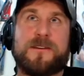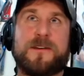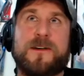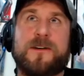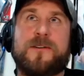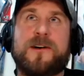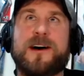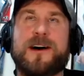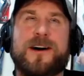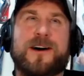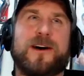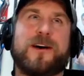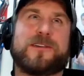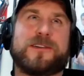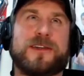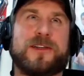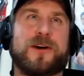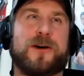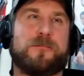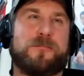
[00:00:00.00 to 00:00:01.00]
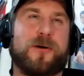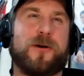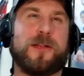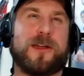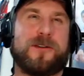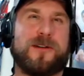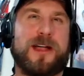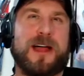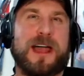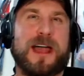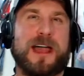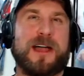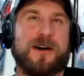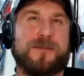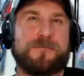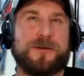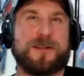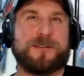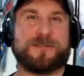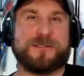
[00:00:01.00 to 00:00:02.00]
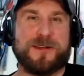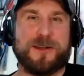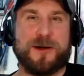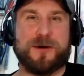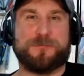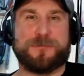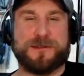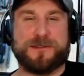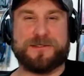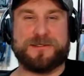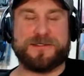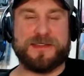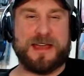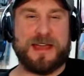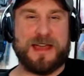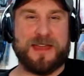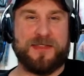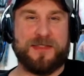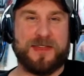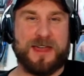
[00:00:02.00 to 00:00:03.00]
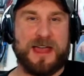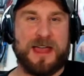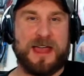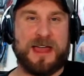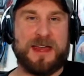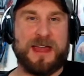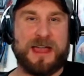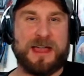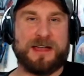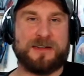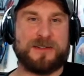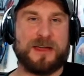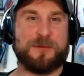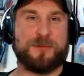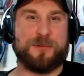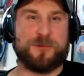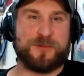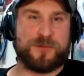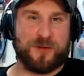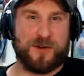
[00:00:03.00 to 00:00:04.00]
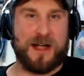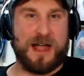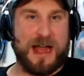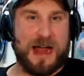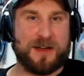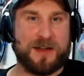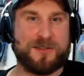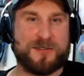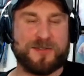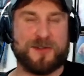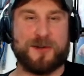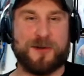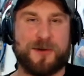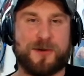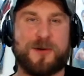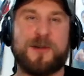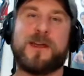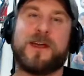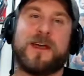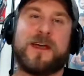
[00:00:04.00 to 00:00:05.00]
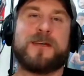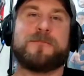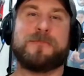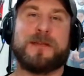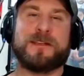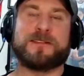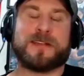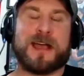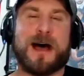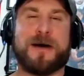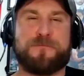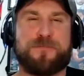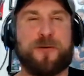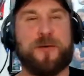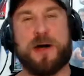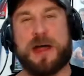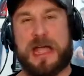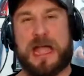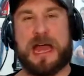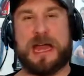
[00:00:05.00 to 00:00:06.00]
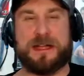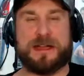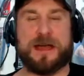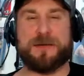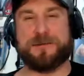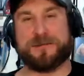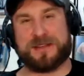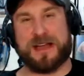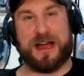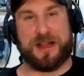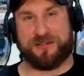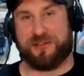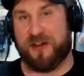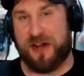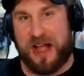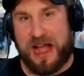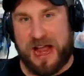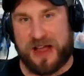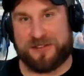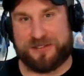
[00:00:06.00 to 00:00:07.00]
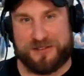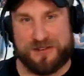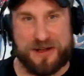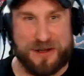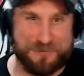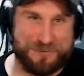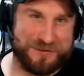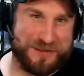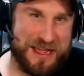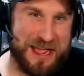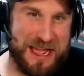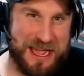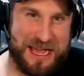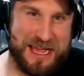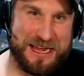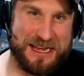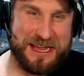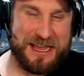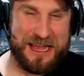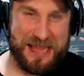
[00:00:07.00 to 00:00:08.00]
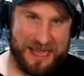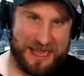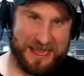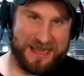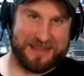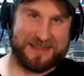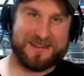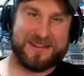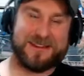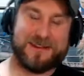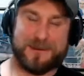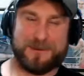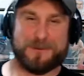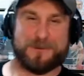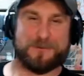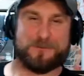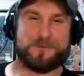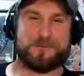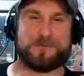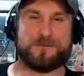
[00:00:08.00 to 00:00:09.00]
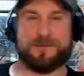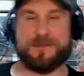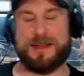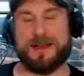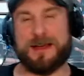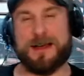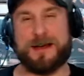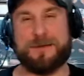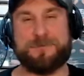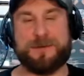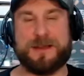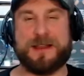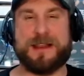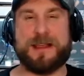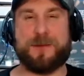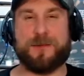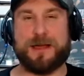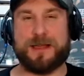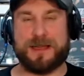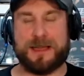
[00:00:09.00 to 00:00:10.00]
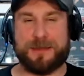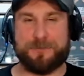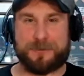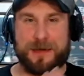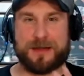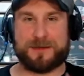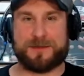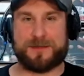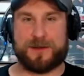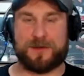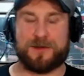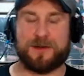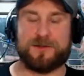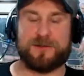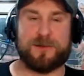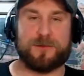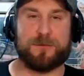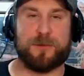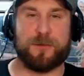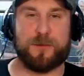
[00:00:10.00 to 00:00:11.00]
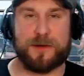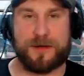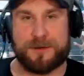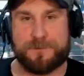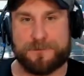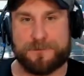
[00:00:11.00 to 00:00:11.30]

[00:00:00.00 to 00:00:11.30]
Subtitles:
Well, Bully Ray on Busted Open said that AEW's trash, so he's got a point. AEW's kind of trash, you know what I'm saying? But anyway, getting back to the original point,